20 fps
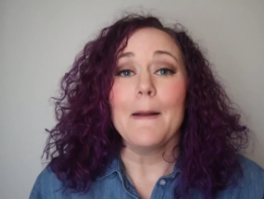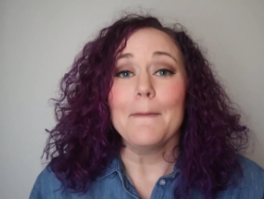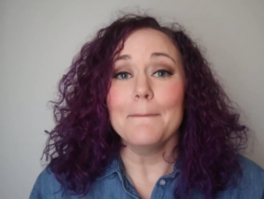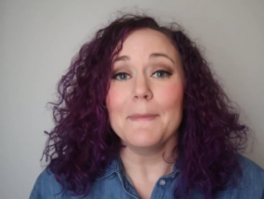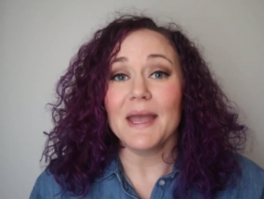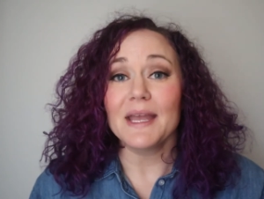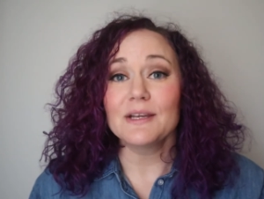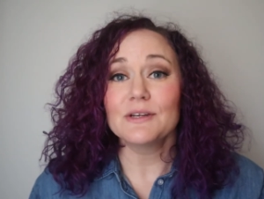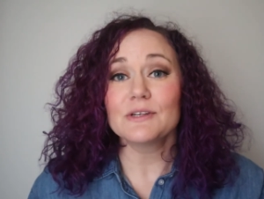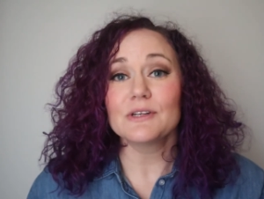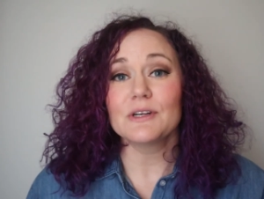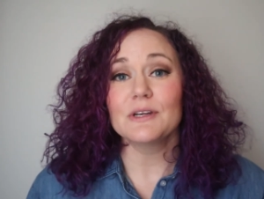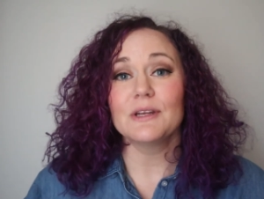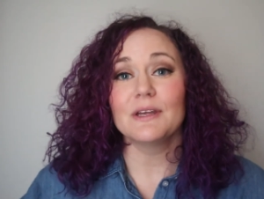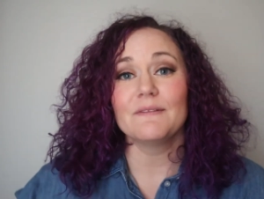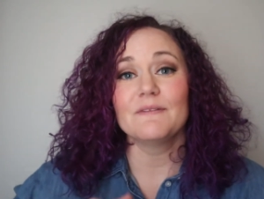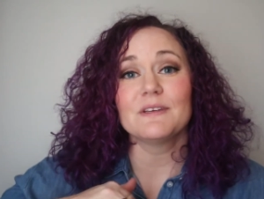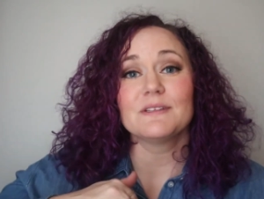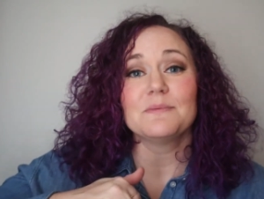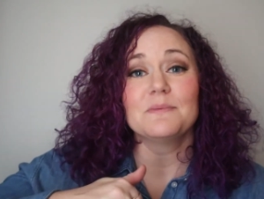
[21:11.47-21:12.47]
make sure you
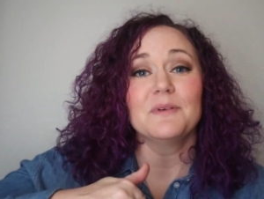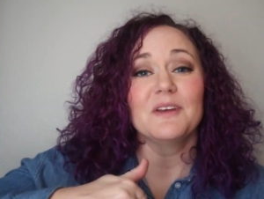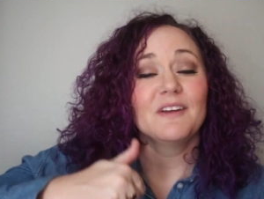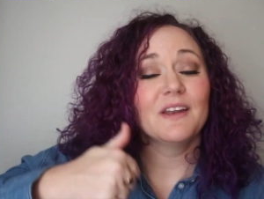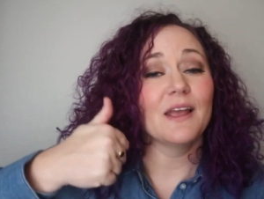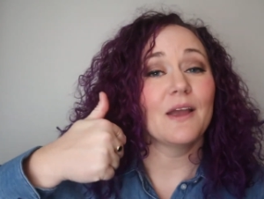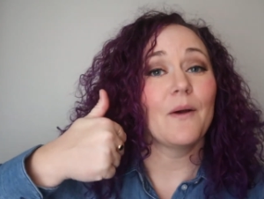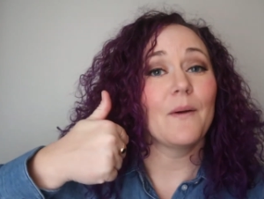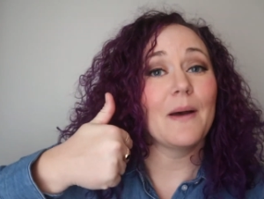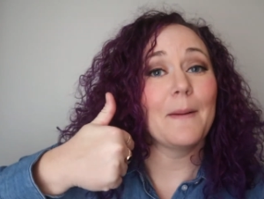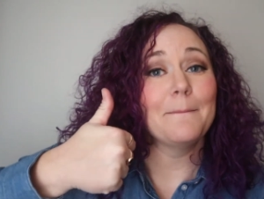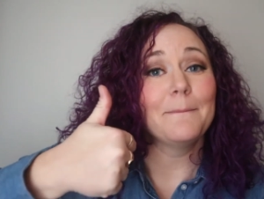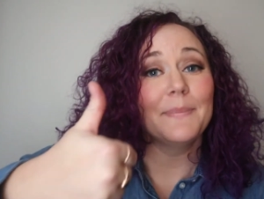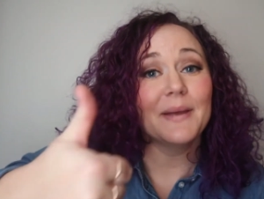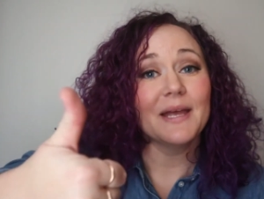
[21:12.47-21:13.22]
give this video a